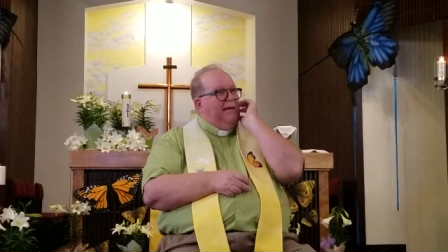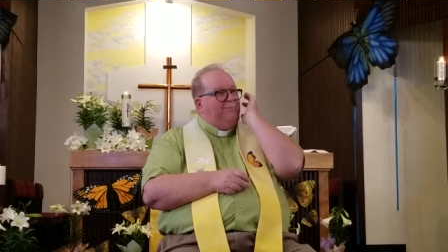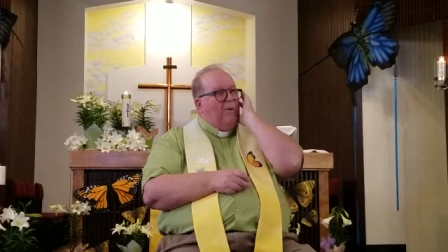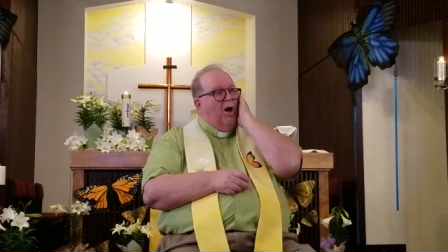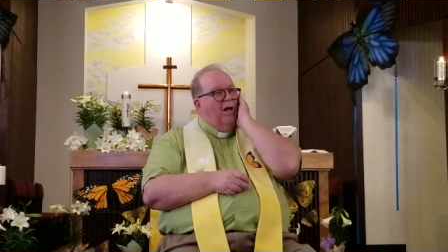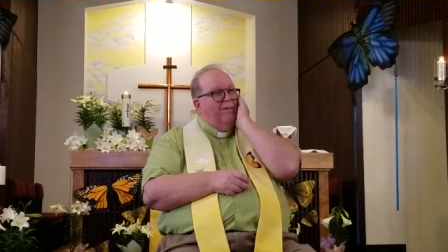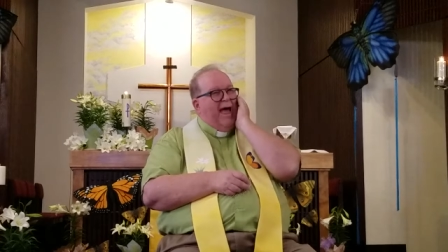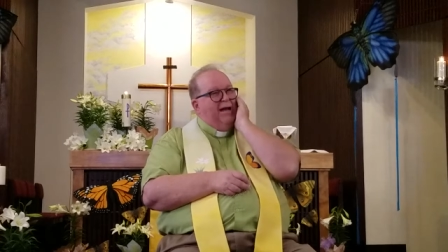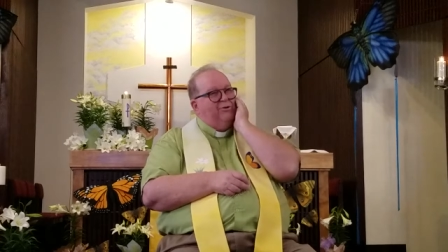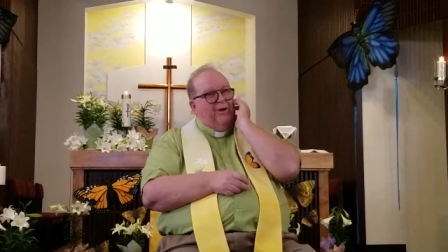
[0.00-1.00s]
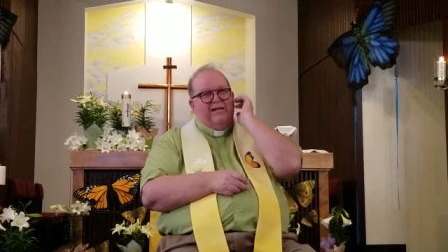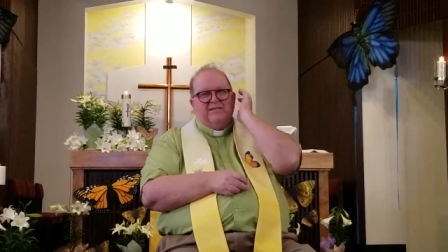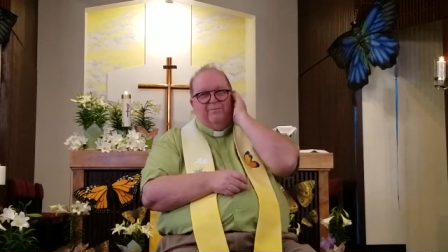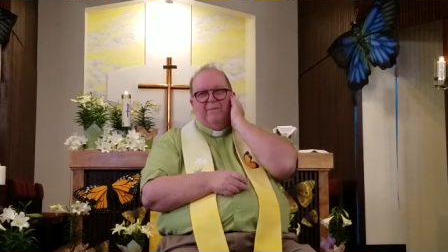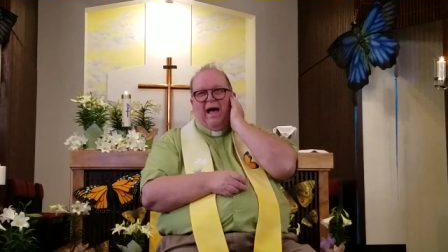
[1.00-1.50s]
and keep all that
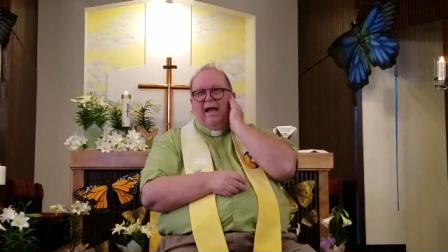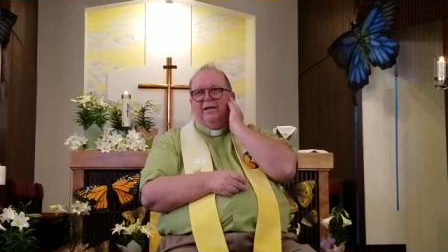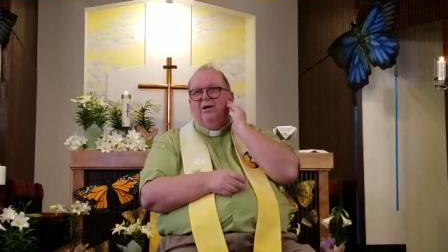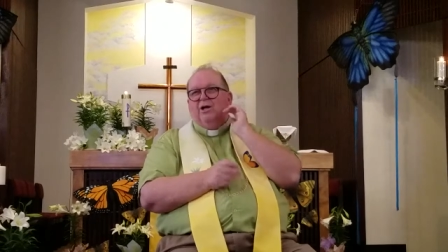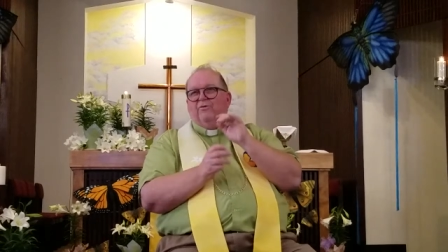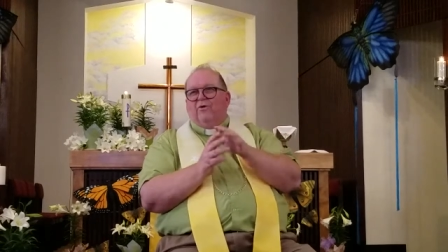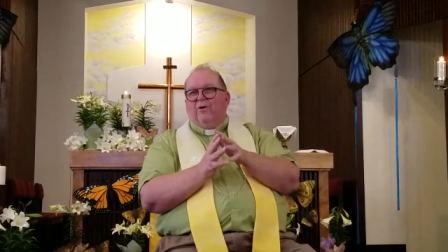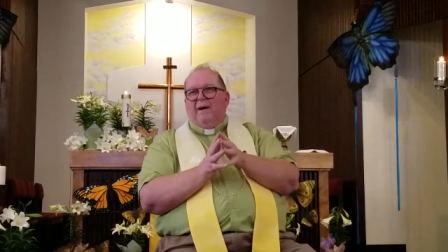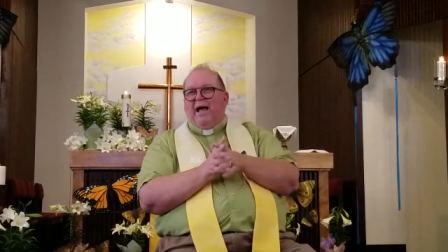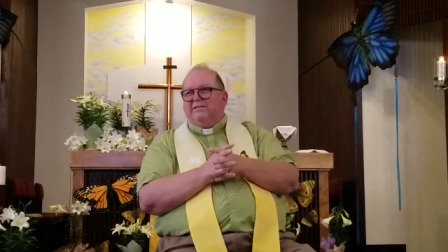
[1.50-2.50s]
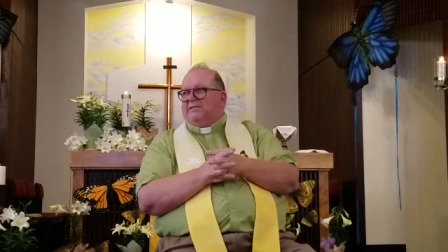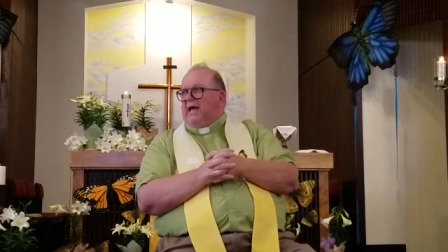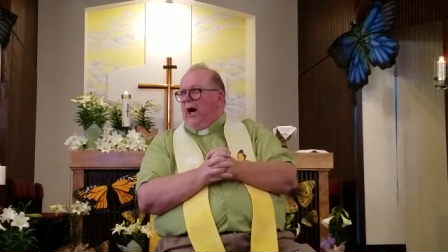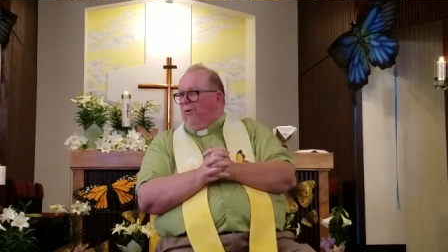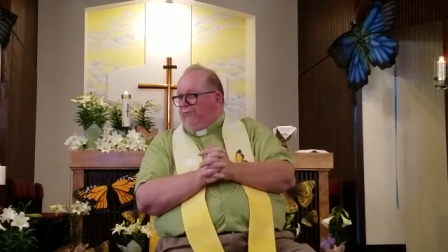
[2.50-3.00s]
grace of mine for
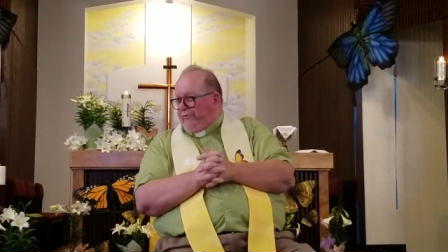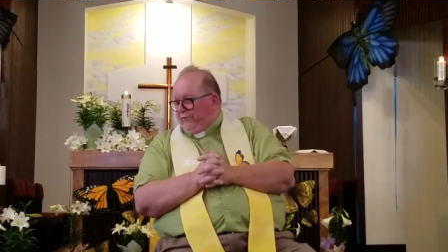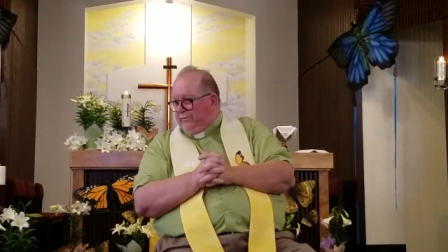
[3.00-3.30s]
myself.